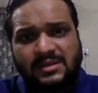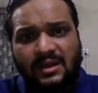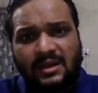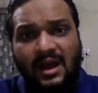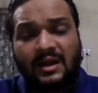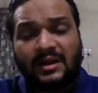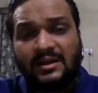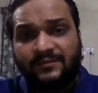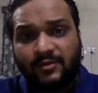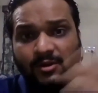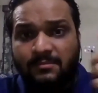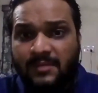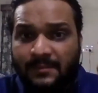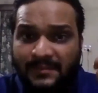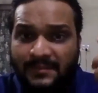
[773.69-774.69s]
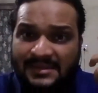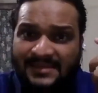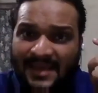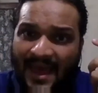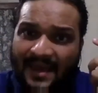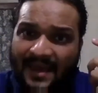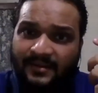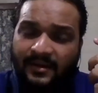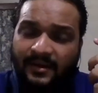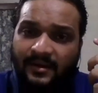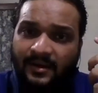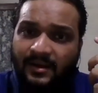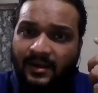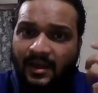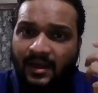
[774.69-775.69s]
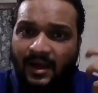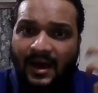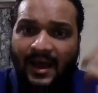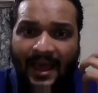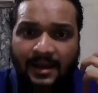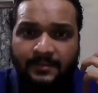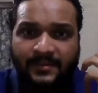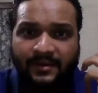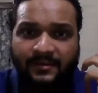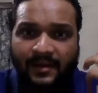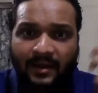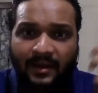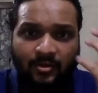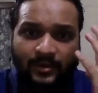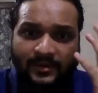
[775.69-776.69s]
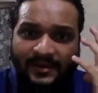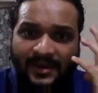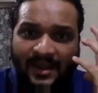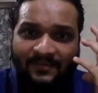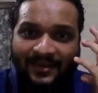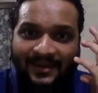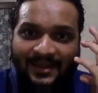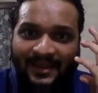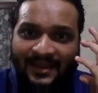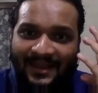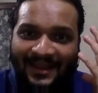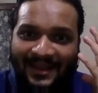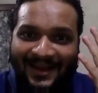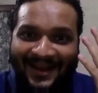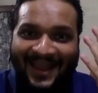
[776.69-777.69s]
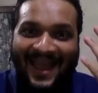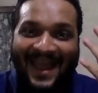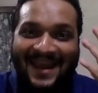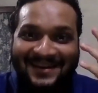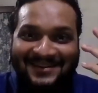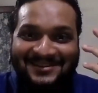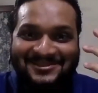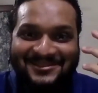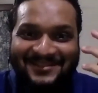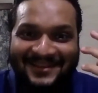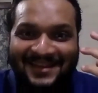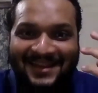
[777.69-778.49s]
Luckily for him, Ramesh had a helmet, right? So he didn't have any head injury.